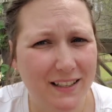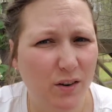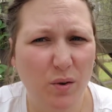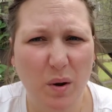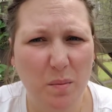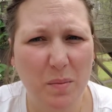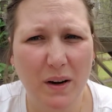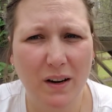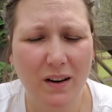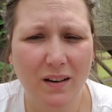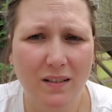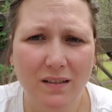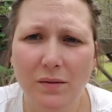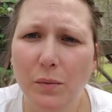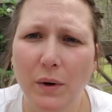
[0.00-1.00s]
They'll get better
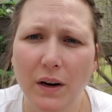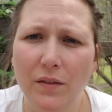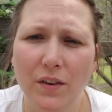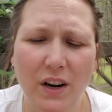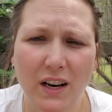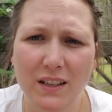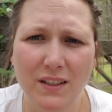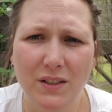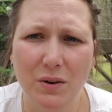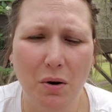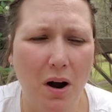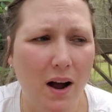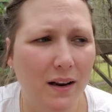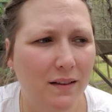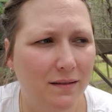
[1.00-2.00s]
whenever it gets too
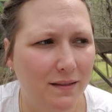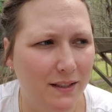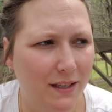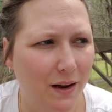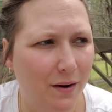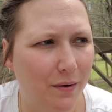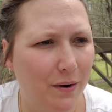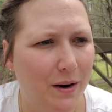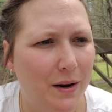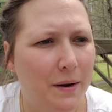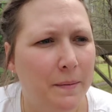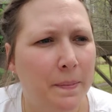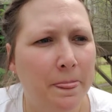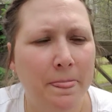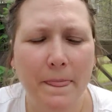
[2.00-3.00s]
hot. So
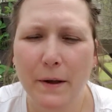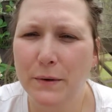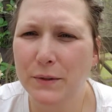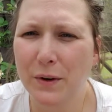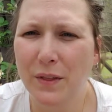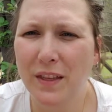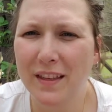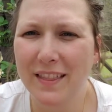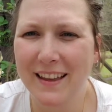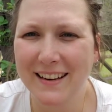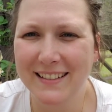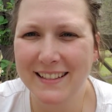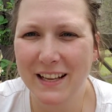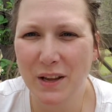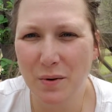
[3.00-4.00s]
those are the
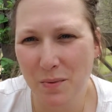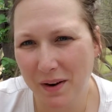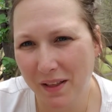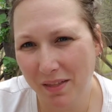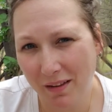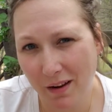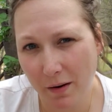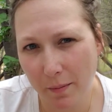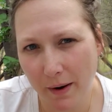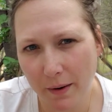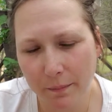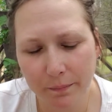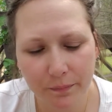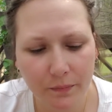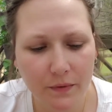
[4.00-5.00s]
things that you want to think
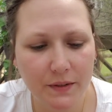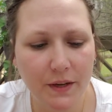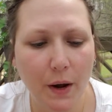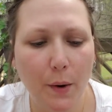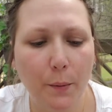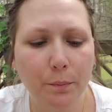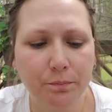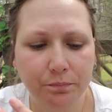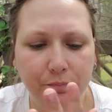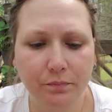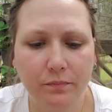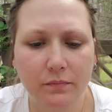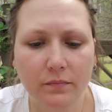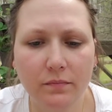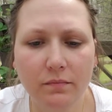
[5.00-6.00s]
about. So
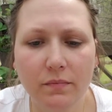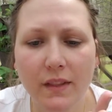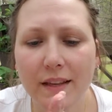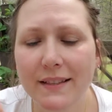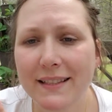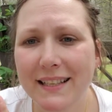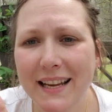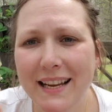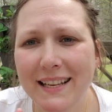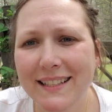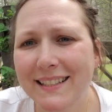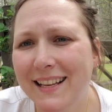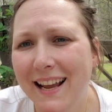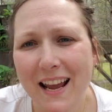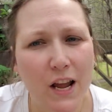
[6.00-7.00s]

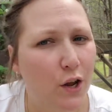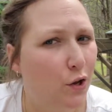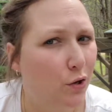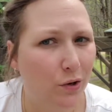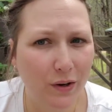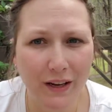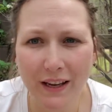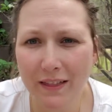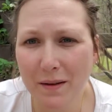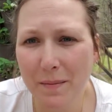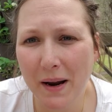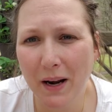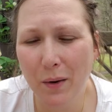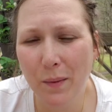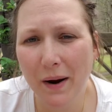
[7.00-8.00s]
seeds, you can get them
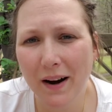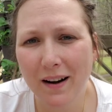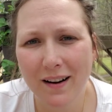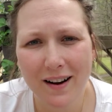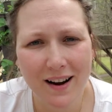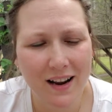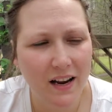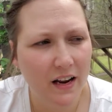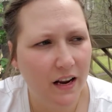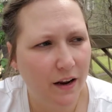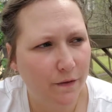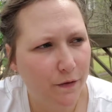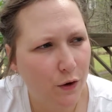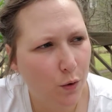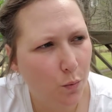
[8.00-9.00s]
anywhere.
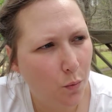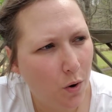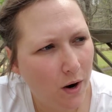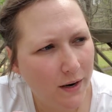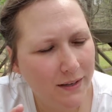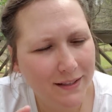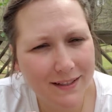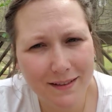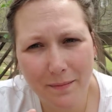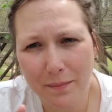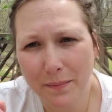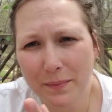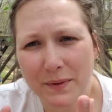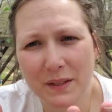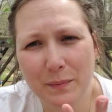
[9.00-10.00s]
If you want
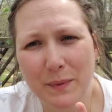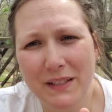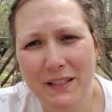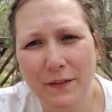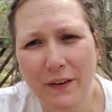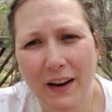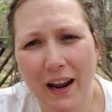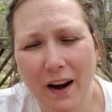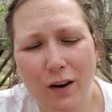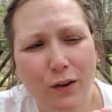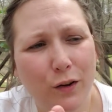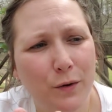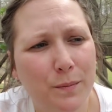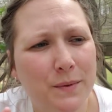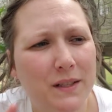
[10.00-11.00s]
specific
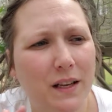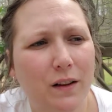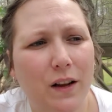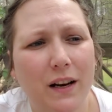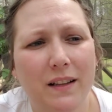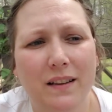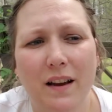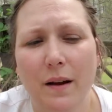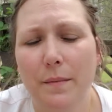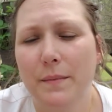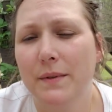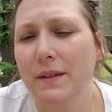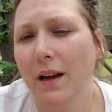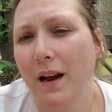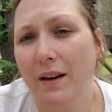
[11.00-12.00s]
heirlooms, a lot of
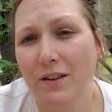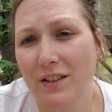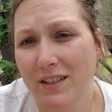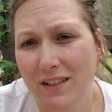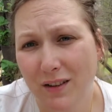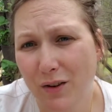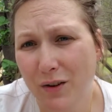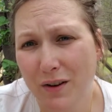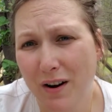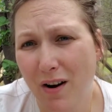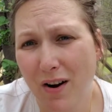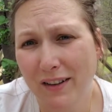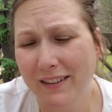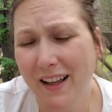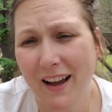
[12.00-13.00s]
times I just look
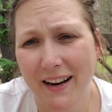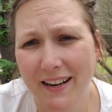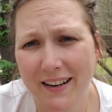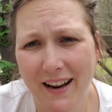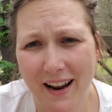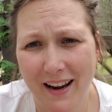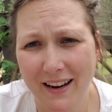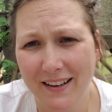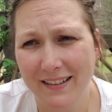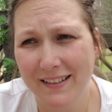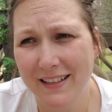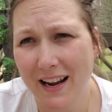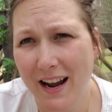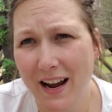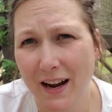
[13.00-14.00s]
online
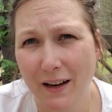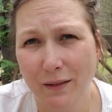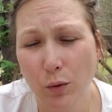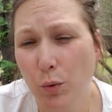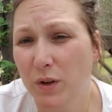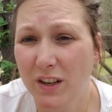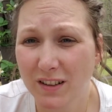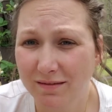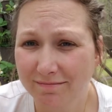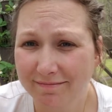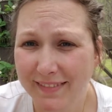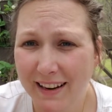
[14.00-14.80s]
and order.